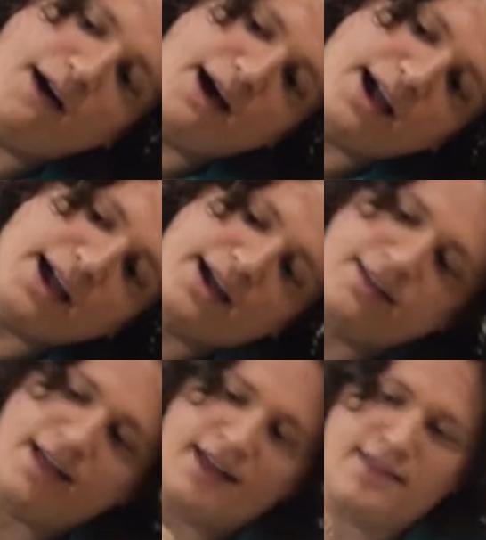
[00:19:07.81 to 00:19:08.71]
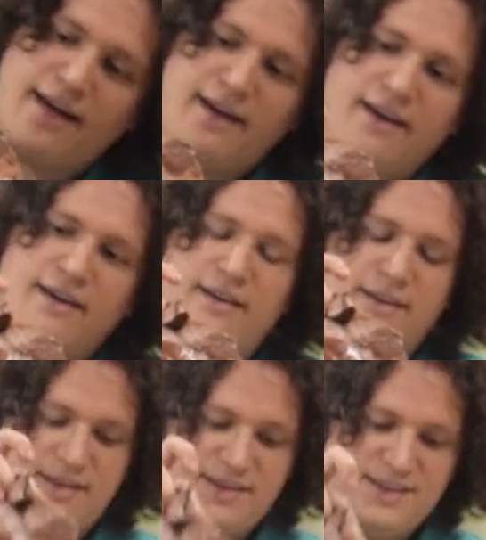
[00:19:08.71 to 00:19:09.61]
I kind of like that.
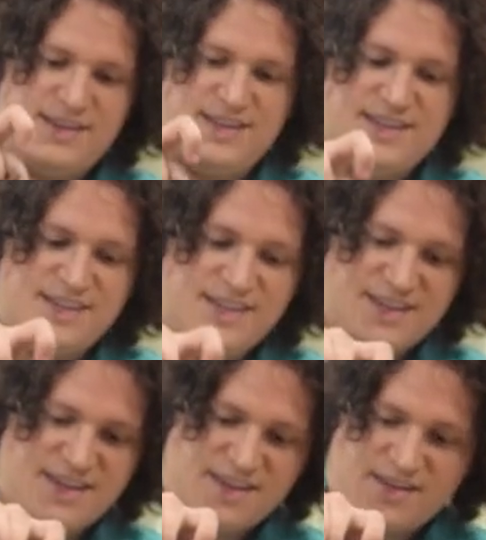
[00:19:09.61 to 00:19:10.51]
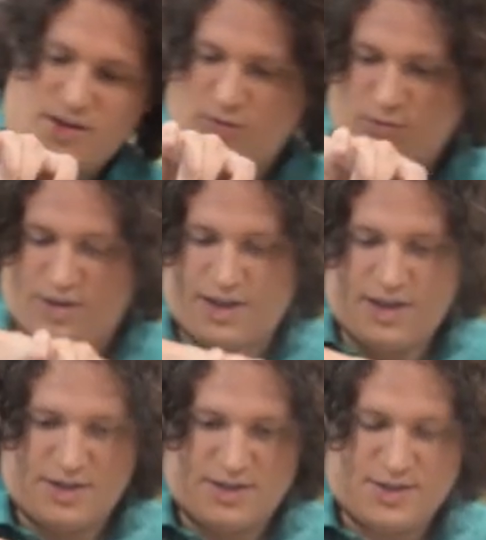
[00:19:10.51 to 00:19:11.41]

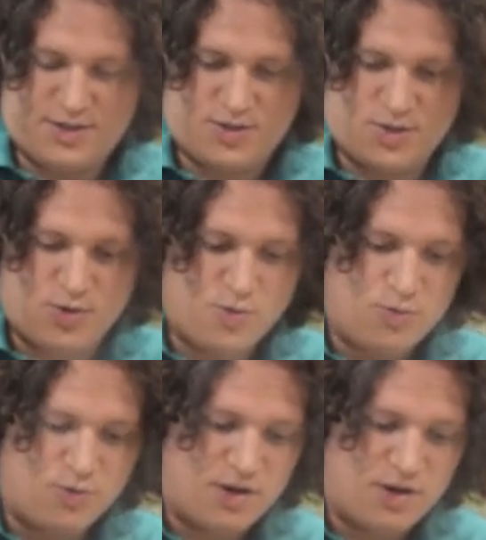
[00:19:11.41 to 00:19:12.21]
Alright, so